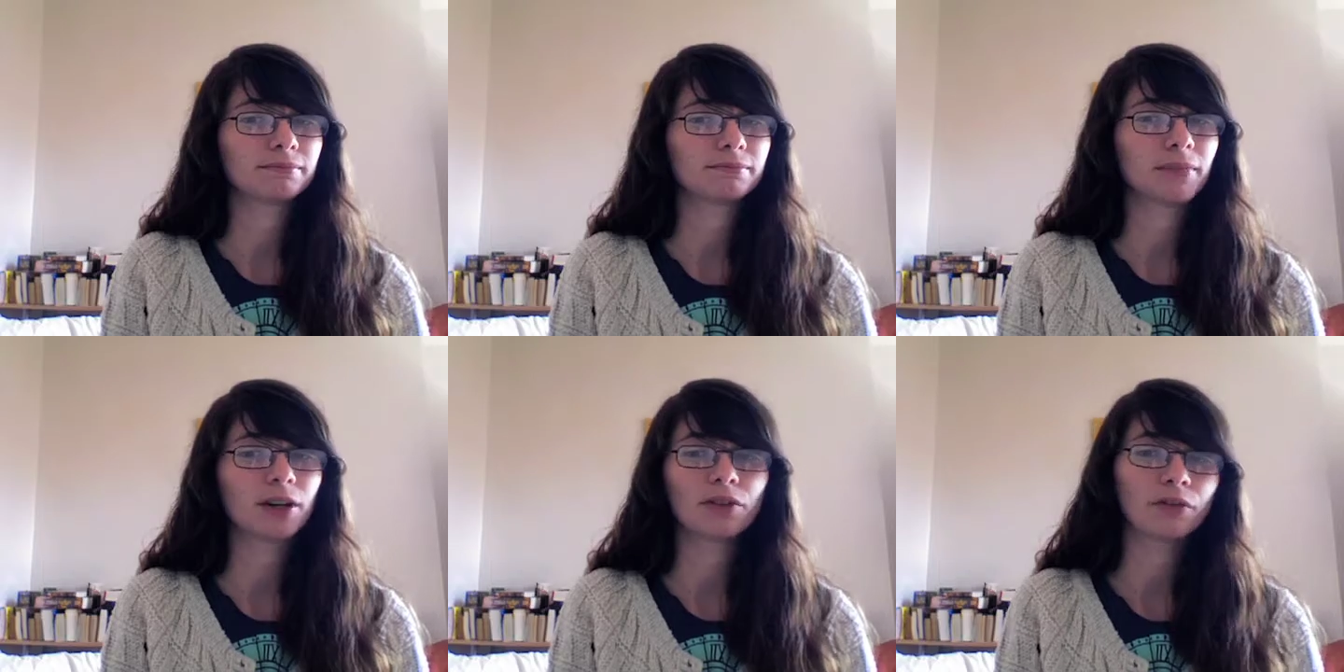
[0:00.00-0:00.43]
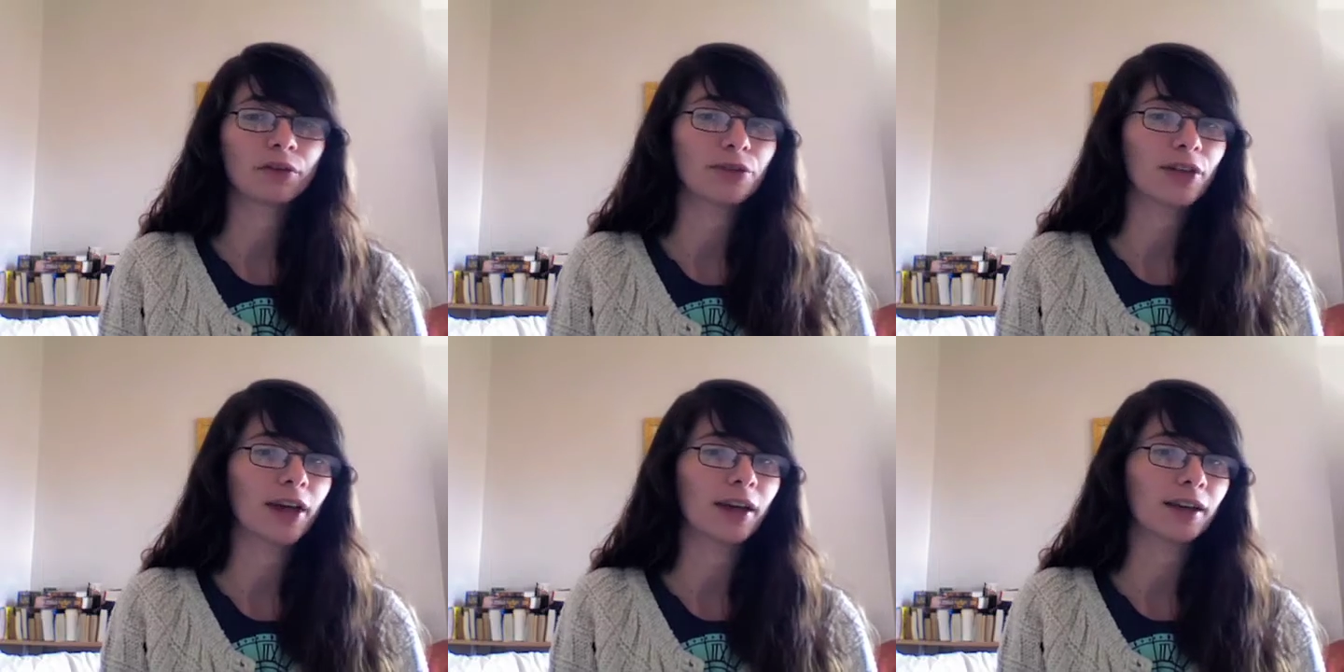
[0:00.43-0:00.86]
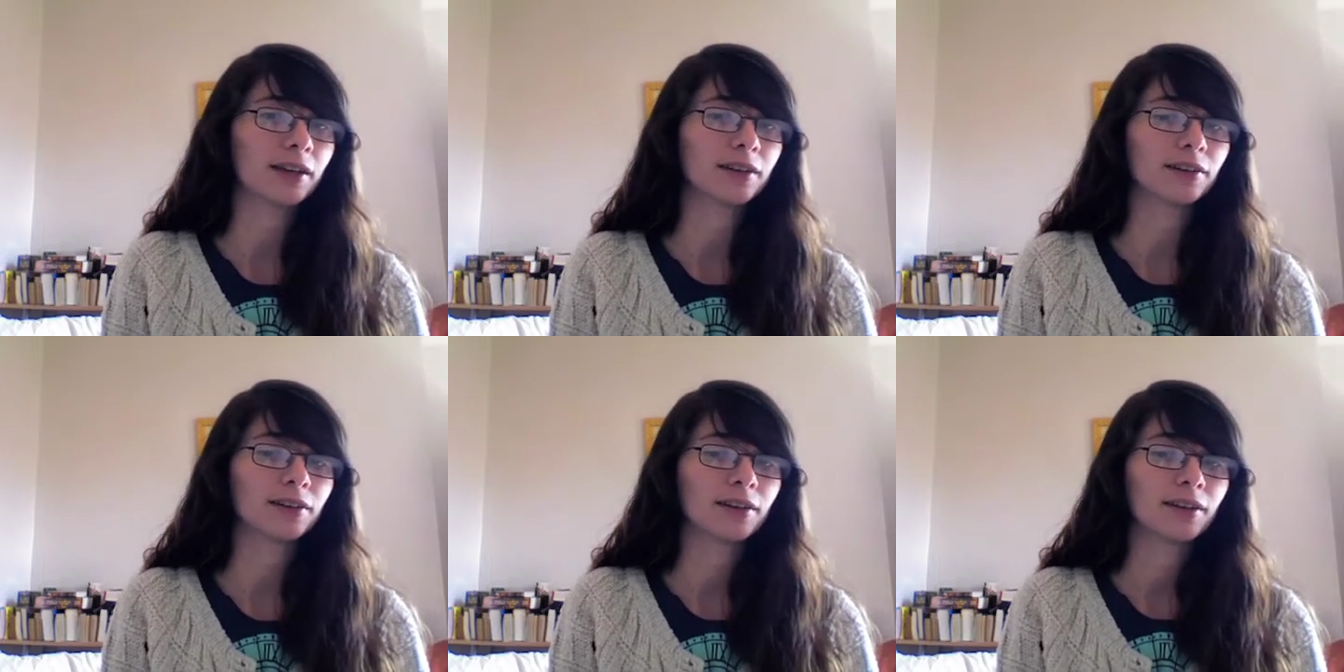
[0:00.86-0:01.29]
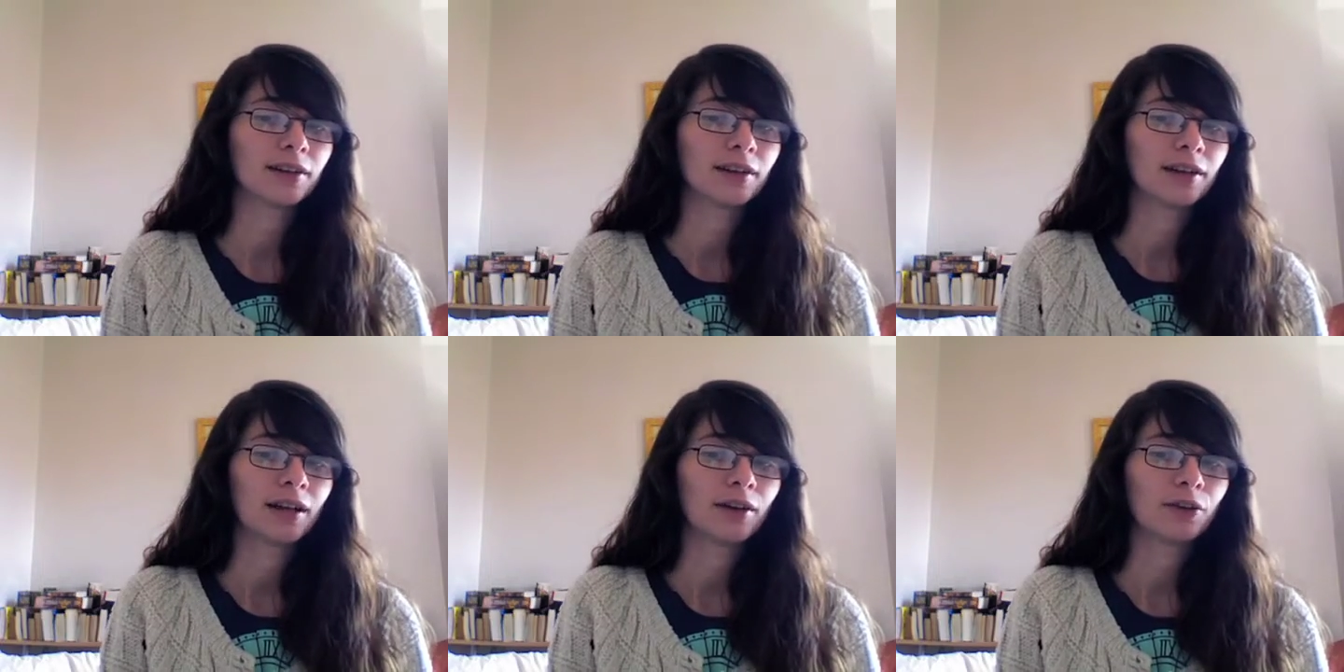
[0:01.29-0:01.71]
interview thing, and
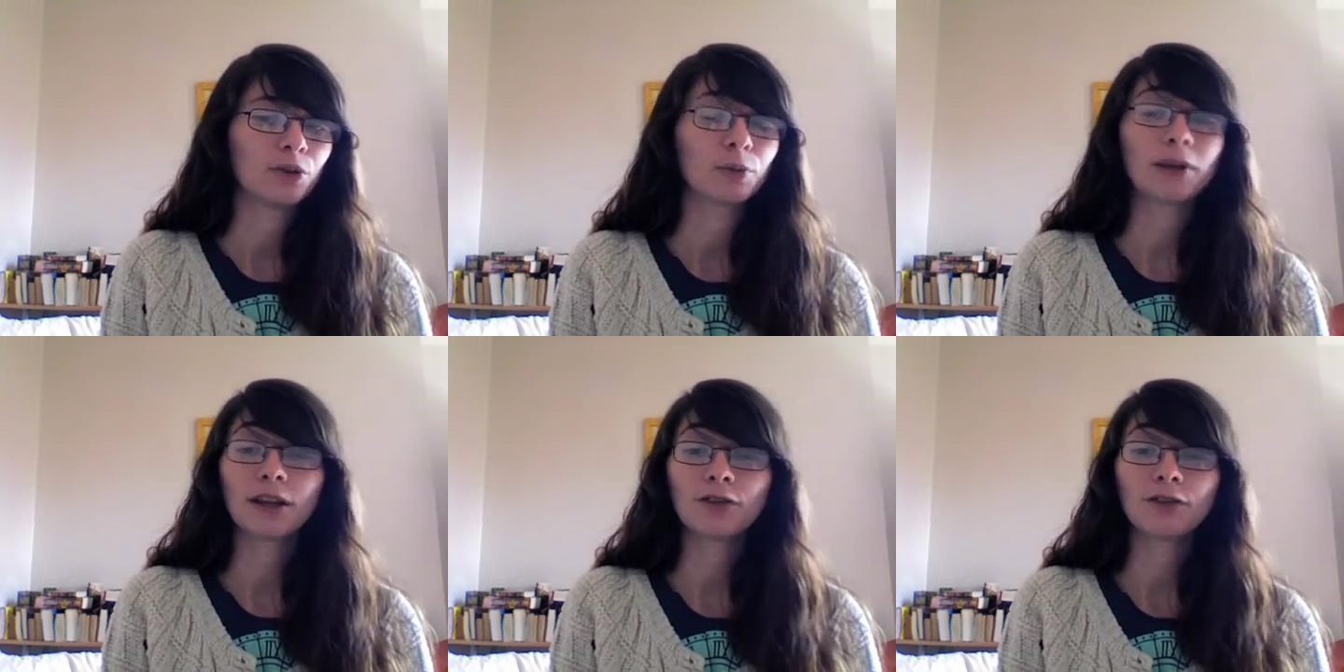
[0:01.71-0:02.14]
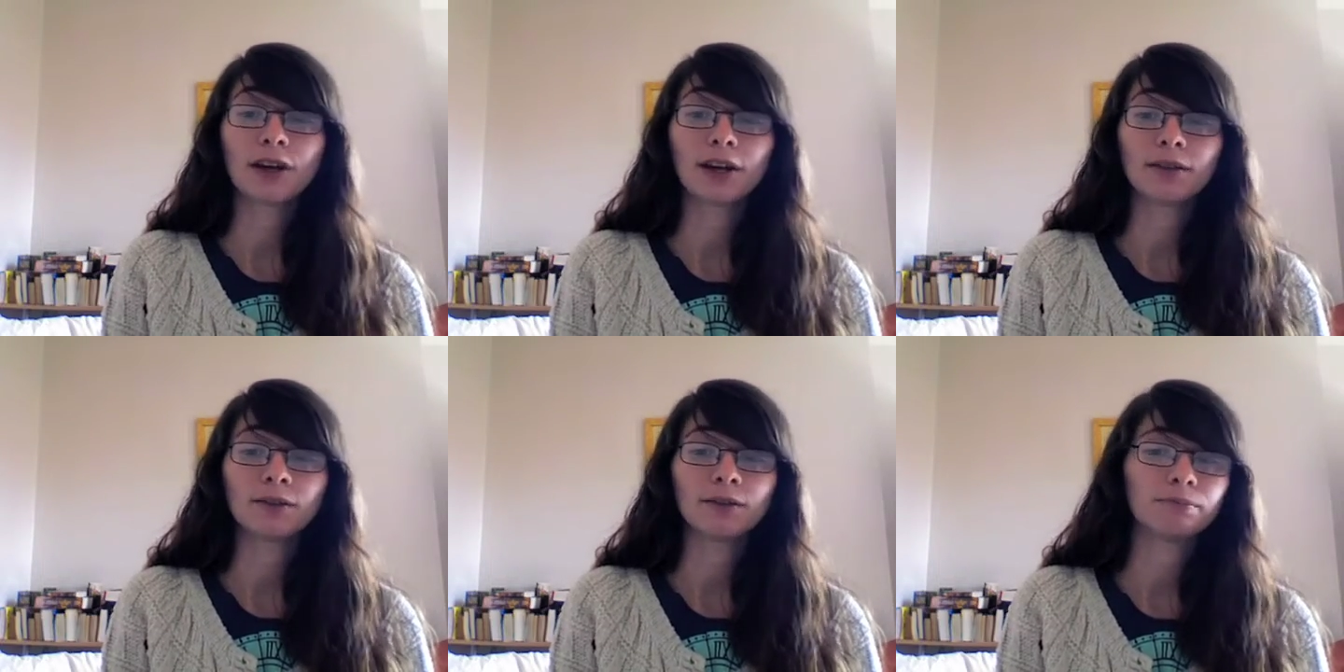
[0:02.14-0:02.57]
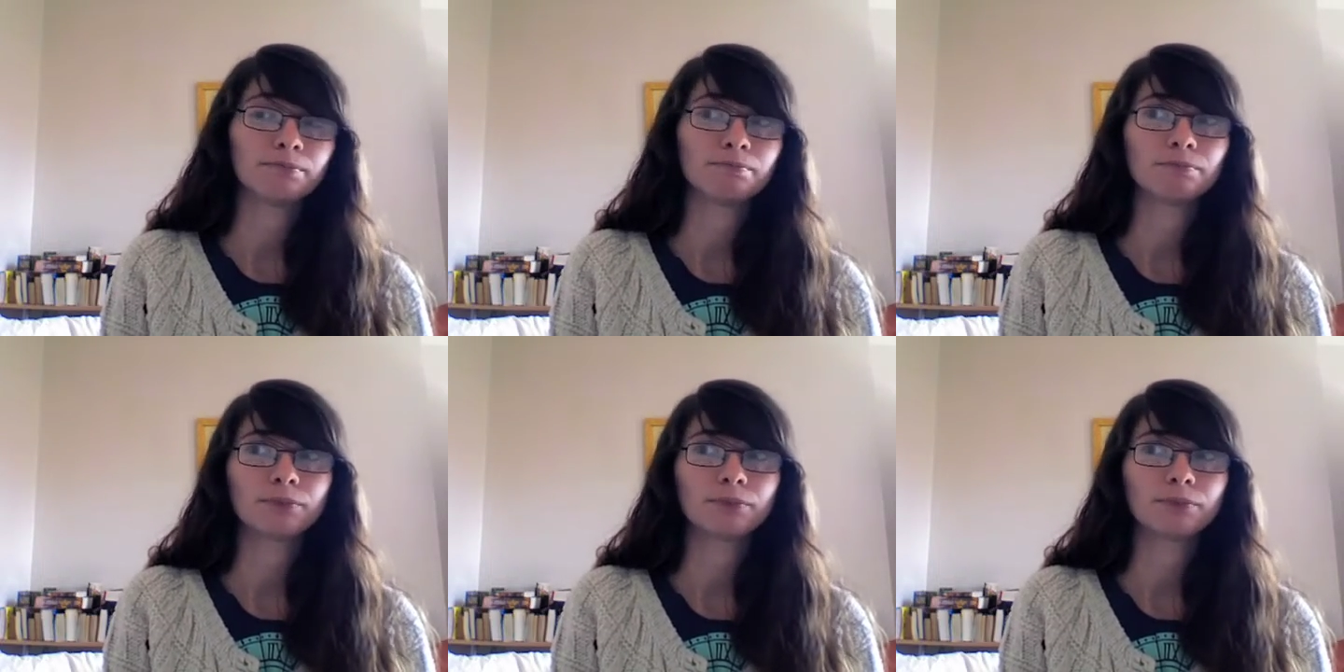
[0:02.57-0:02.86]
it was really a fun,